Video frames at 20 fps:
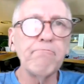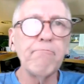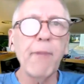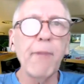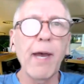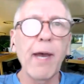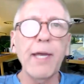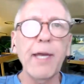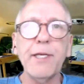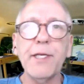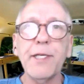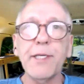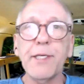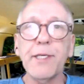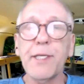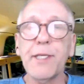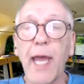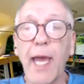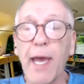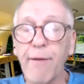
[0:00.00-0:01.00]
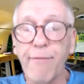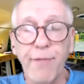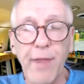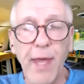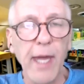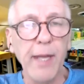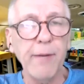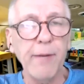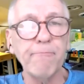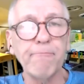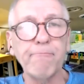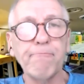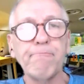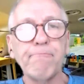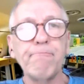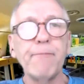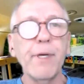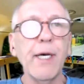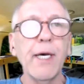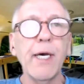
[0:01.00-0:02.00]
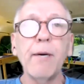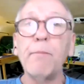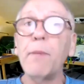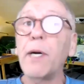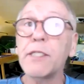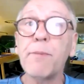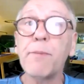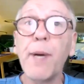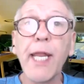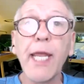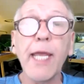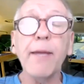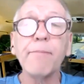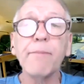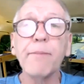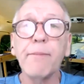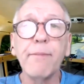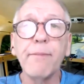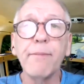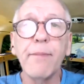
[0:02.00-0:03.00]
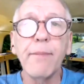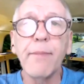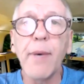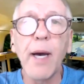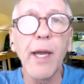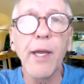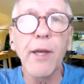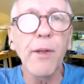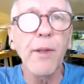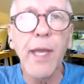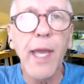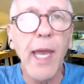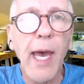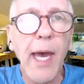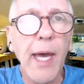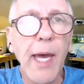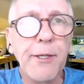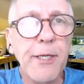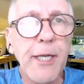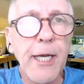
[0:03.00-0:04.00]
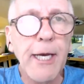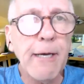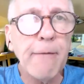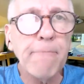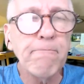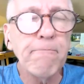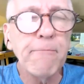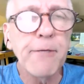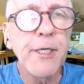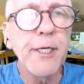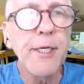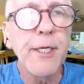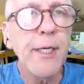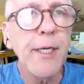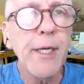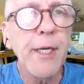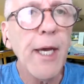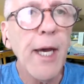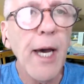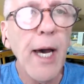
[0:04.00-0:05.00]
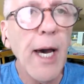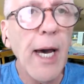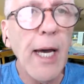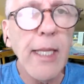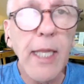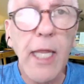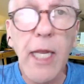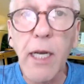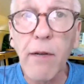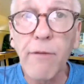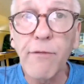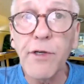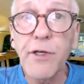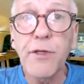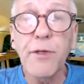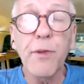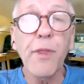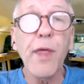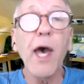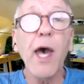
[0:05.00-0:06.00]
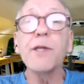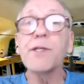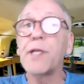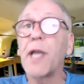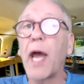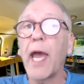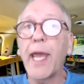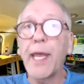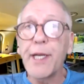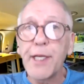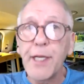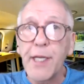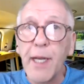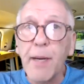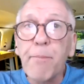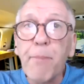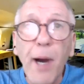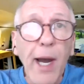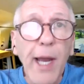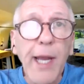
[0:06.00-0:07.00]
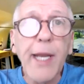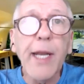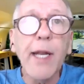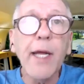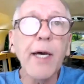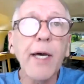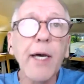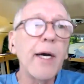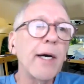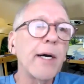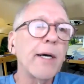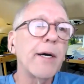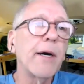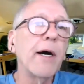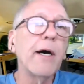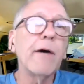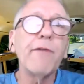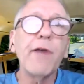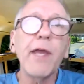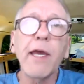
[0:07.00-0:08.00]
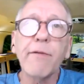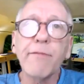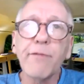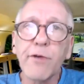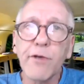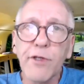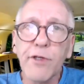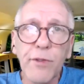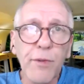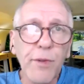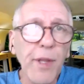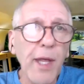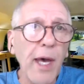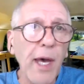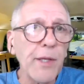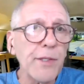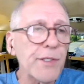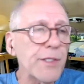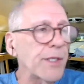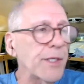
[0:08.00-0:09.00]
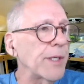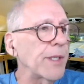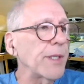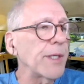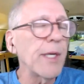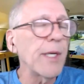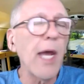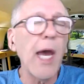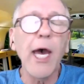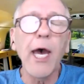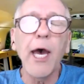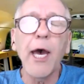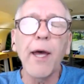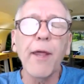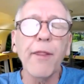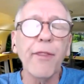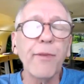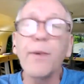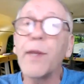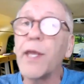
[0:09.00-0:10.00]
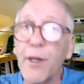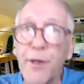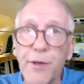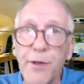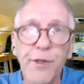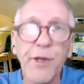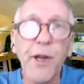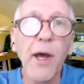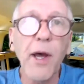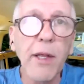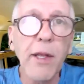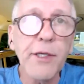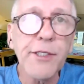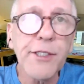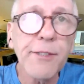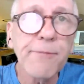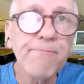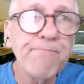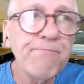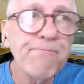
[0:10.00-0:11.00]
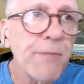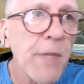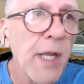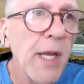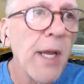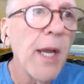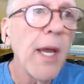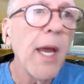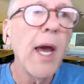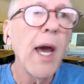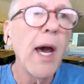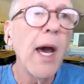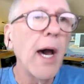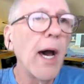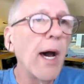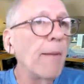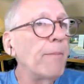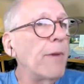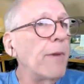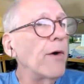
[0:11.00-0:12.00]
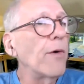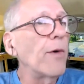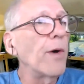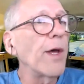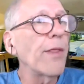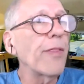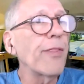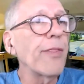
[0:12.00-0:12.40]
didn't have that much money. I only had a little over 2,000. I ended up buying a van for $2,300. But with